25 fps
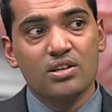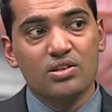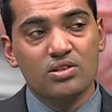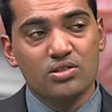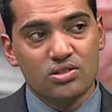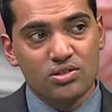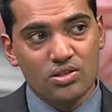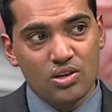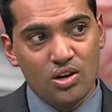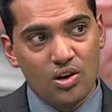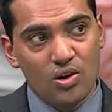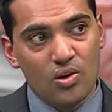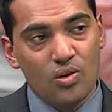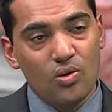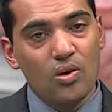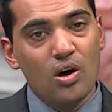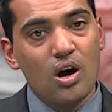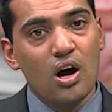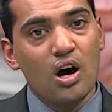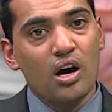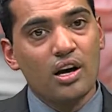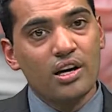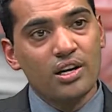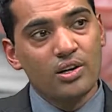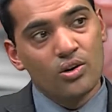
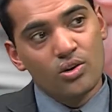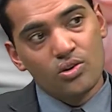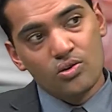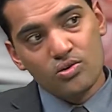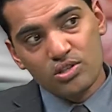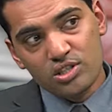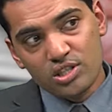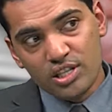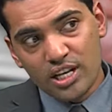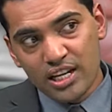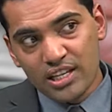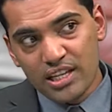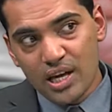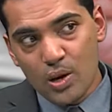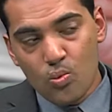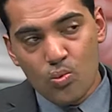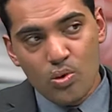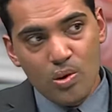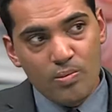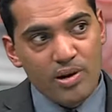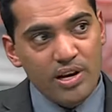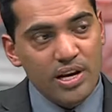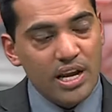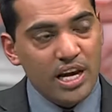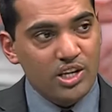So, to say that
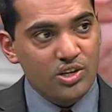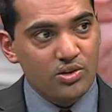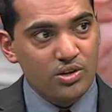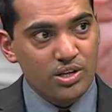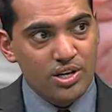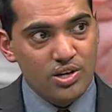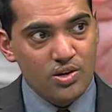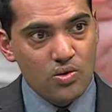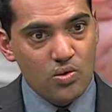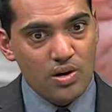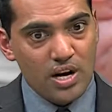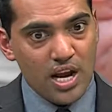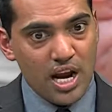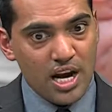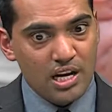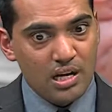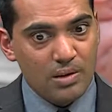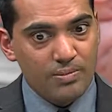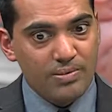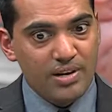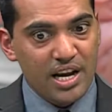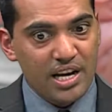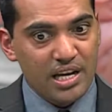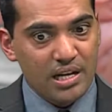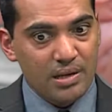women actually don't end
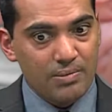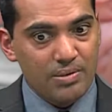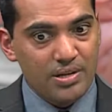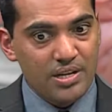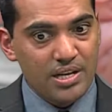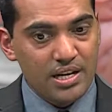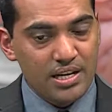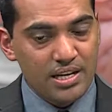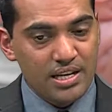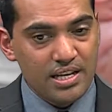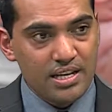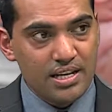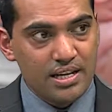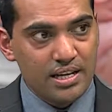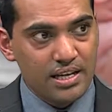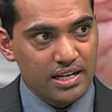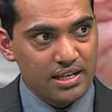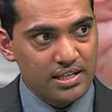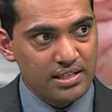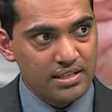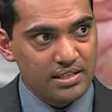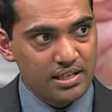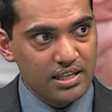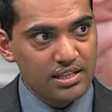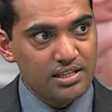up getting PAD
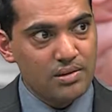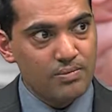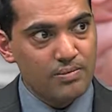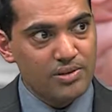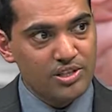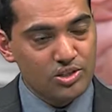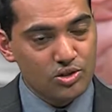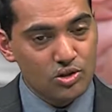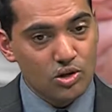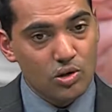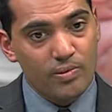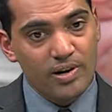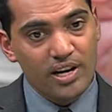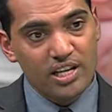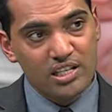is a misnomer.